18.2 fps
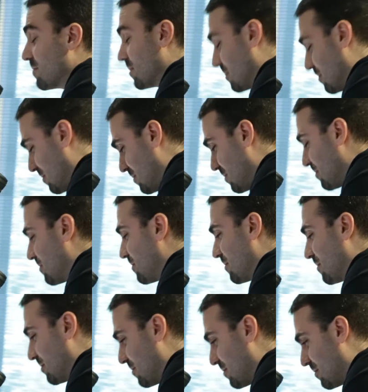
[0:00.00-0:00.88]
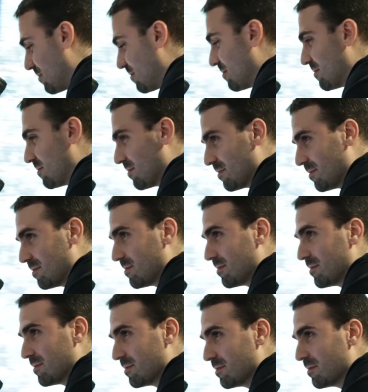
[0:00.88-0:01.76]
It's just over different, you know, kind of
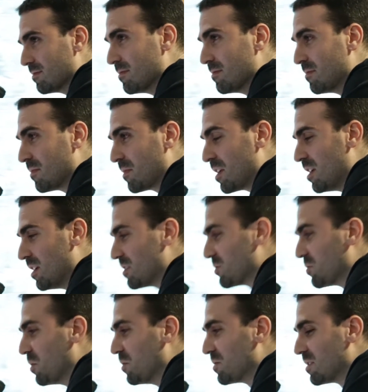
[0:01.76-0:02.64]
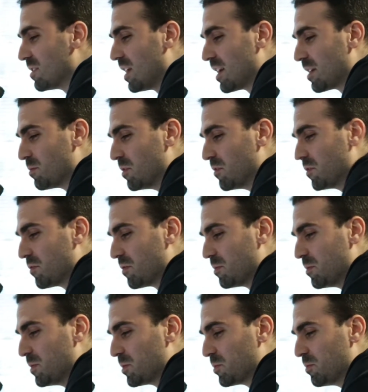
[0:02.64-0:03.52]
music. Mm-hmm. So what was it like moving
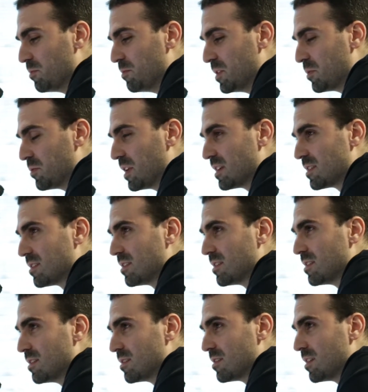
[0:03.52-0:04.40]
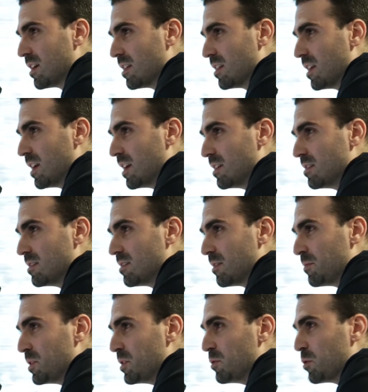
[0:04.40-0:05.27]
from the Midwest to L.A.?
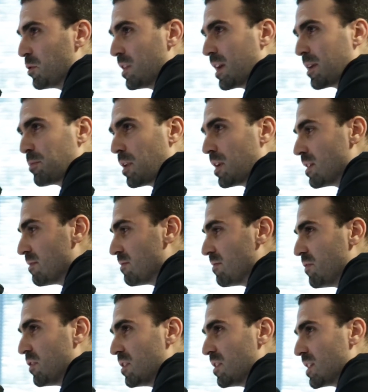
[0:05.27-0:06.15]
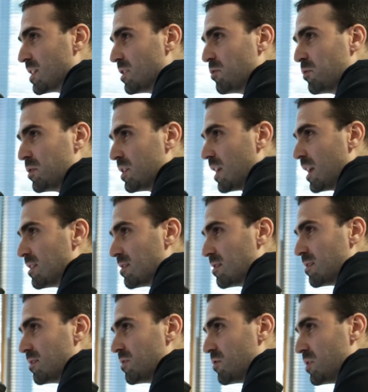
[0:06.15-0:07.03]
I mean, you were, like, probably feeling like you're
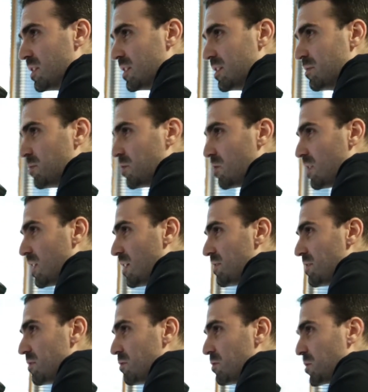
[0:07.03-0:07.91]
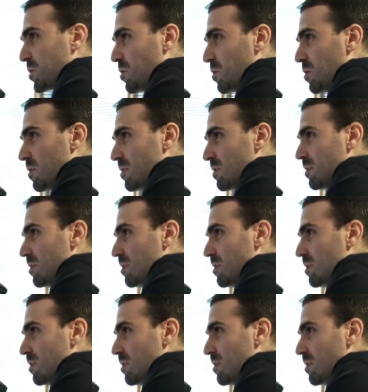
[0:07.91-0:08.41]
realizing the dream, going out there to record.